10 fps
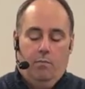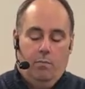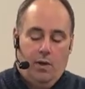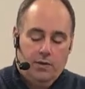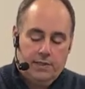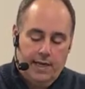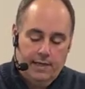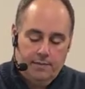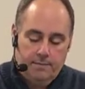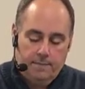Paul
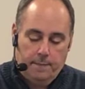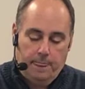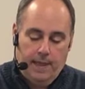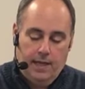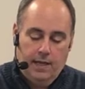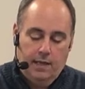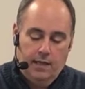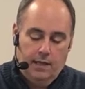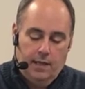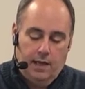saying,
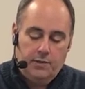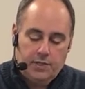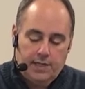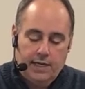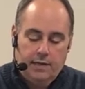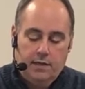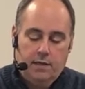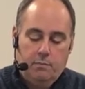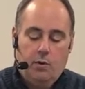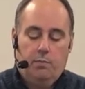understand
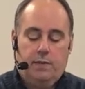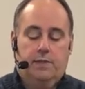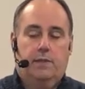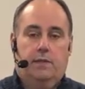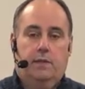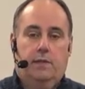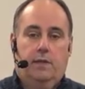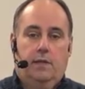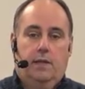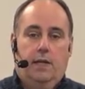the purpose.
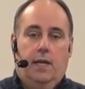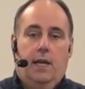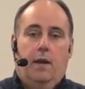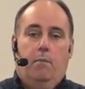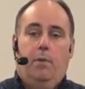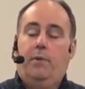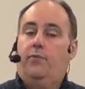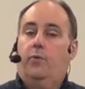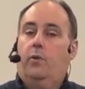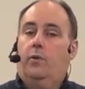But
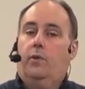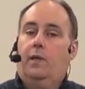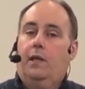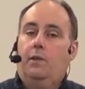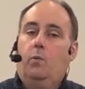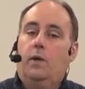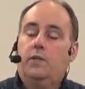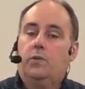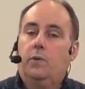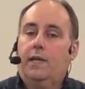before, the, uh, the
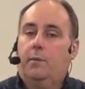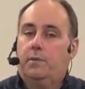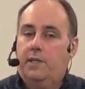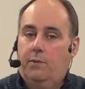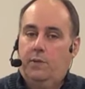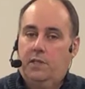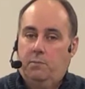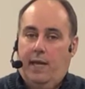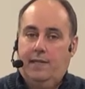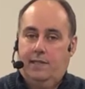ones who would get upset with this
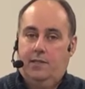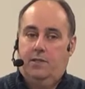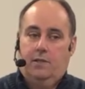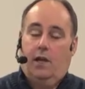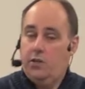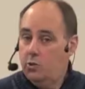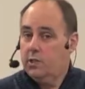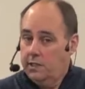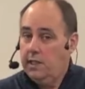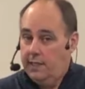passage are
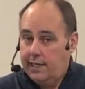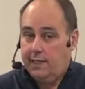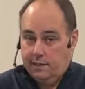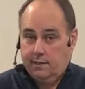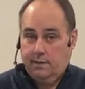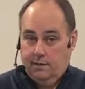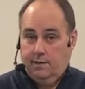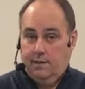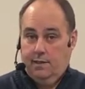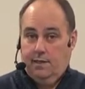usually the ladies.
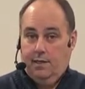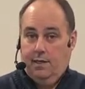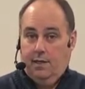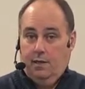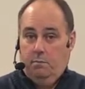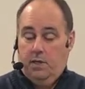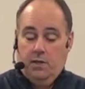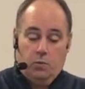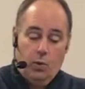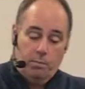
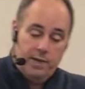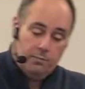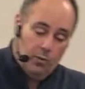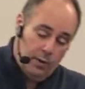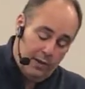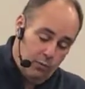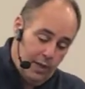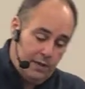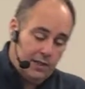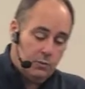Because what people, when they
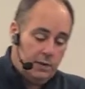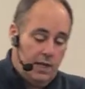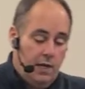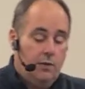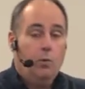read this, what they hear, the